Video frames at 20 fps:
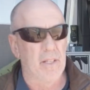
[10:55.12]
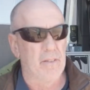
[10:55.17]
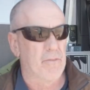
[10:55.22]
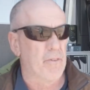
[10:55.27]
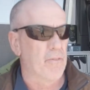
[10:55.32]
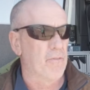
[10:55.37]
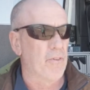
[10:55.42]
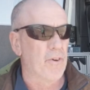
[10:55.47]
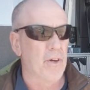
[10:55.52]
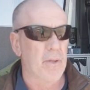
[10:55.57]

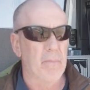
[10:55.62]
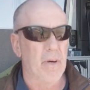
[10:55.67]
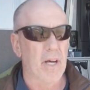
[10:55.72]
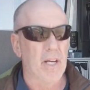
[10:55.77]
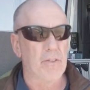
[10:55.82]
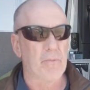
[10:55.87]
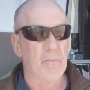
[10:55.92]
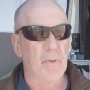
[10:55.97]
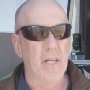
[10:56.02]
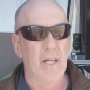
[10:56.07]
for
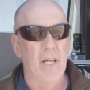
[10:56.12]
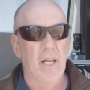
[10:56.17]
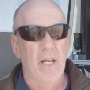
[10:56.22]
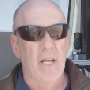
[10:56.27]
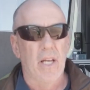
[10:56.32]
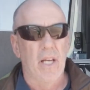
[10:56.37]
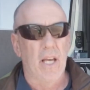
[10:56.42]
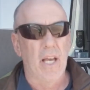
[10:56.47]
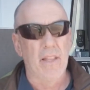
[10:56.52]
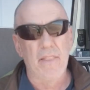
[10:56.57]
$40,
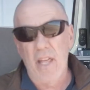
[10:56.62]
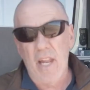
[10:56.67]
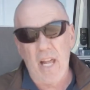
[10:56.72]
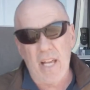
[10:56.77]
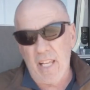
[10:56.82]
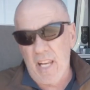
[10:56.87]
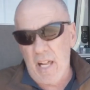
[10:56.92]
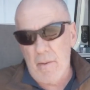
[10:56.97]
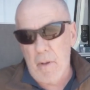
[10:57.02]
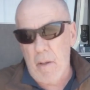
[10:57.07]
and then I
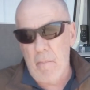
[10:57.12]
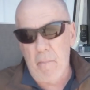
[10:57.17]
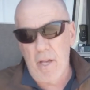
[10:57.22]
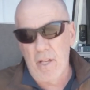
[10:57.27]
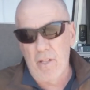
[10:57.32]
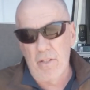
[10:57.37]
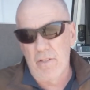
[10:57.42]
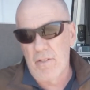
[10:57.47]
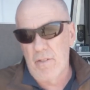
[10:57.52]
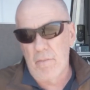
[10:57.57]
can have my
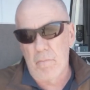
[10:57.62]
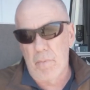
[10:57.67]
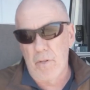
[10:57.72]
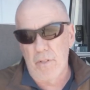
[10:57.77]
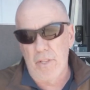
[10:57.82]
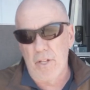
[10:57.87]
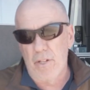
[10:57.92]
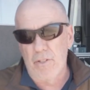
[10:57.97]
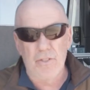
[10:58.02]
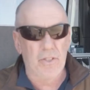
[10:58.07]
mail
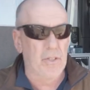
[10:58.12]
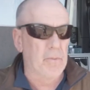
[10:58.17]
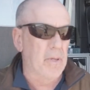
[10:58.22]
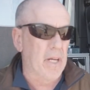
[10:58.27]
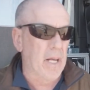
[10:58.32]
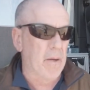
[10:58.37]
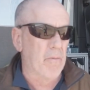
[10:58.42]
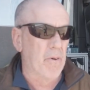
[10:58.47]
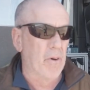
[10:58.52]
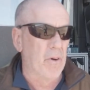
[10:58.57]
put there too,
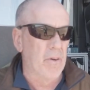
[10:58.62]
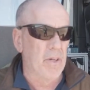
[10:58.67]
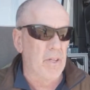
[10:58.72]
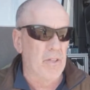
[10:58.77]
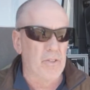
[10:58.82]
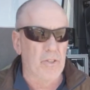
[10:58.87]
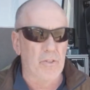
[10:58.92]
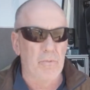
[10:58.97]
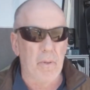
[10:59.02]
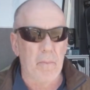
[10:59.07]
but I won't.
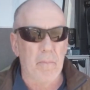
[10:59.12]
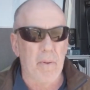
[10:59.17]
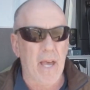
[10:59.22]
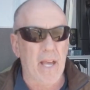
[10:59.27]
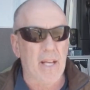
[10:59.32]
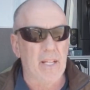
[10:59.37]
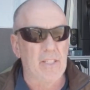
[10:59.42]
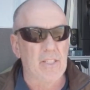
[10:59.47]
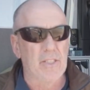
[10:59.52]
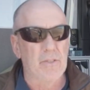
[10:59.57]
It'll just be
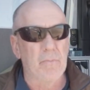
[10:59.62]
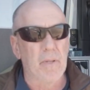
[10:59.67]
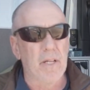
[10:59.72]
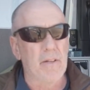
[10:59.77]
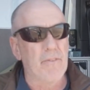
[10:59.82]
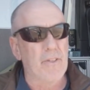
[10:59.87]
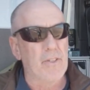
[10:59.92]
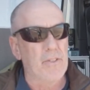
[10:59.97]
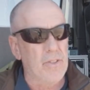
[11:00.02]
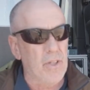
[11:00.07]
packages. But
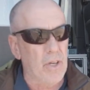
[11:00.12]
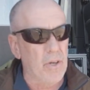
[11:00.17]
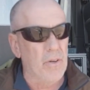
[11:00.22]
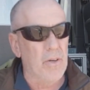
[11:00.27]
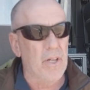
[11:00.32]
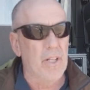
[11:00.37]
if you don't,